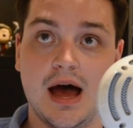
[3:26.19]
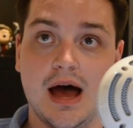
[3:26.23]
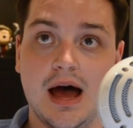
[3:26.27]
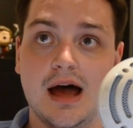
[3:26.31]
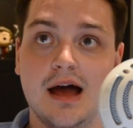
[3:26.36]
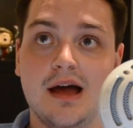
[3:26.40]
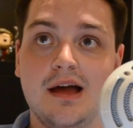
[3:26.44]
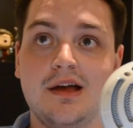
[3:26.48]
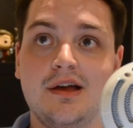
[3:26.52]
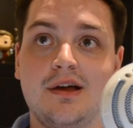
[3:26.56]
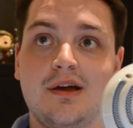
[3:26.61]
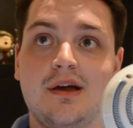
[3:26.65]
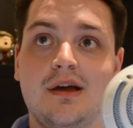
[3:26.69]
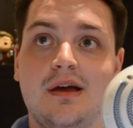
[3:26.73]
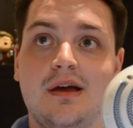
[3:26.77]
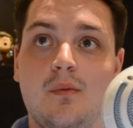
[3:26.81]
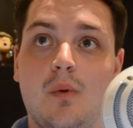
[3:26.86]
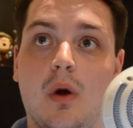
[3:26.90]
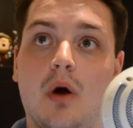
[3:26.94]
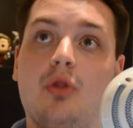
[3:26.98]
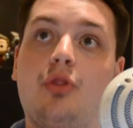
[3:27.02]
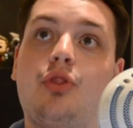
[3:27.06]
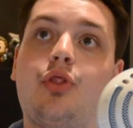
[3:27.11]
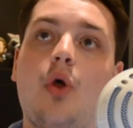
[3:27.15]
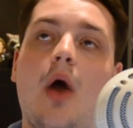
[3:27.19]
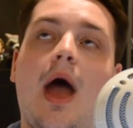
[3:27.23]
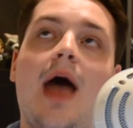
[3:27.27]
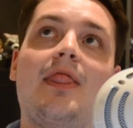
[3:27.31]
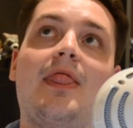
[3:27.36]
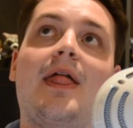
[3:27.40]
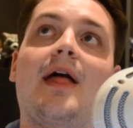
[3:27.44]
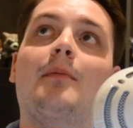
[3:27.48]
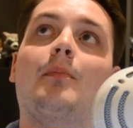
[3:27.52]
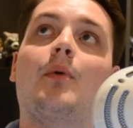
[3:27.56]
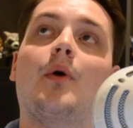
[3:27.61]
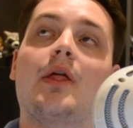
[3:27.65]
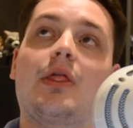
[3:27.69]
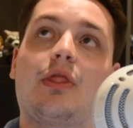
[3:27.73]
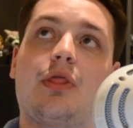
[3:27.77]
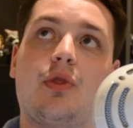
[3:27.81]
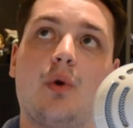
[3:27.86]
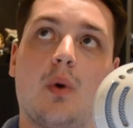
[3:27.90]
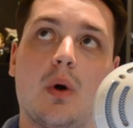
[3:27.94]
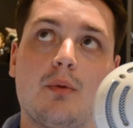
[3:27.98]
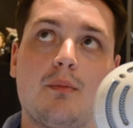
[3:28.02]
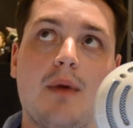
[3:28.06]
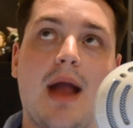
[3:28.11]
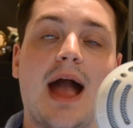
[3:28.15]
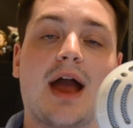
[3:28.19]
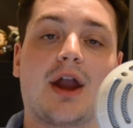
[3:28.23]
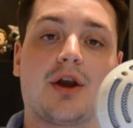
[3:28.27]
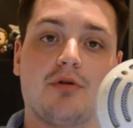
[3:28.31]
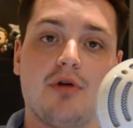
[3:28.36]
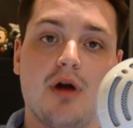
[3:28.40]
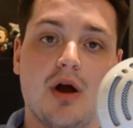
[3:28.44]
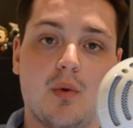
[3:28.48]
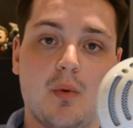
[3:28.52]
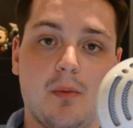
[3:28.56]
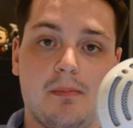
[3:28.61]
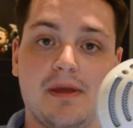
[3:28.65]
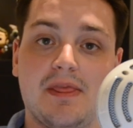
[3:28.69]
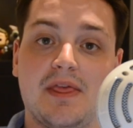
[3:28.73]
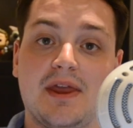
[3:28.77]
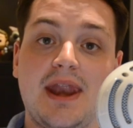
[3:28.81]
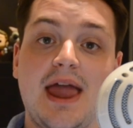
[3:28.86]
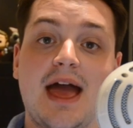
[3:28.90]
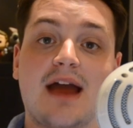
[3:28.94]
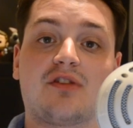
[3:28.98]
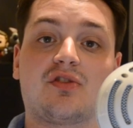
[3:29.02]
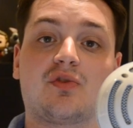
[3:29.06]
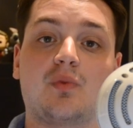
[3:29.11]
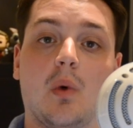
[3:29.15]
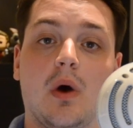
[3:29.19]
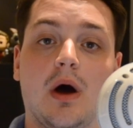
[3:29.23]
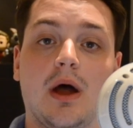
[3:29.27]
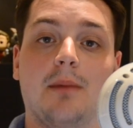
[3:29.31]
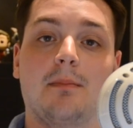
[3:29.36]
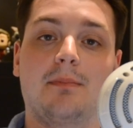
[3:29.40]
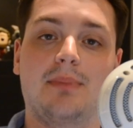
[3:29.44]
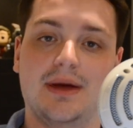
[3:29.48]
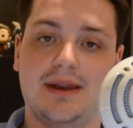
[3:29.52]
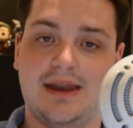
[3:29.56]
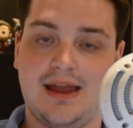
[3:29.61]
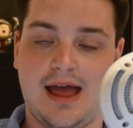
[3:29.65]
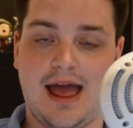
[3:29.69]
Uh, well, at that point, Thor Ragnarok will be the next one,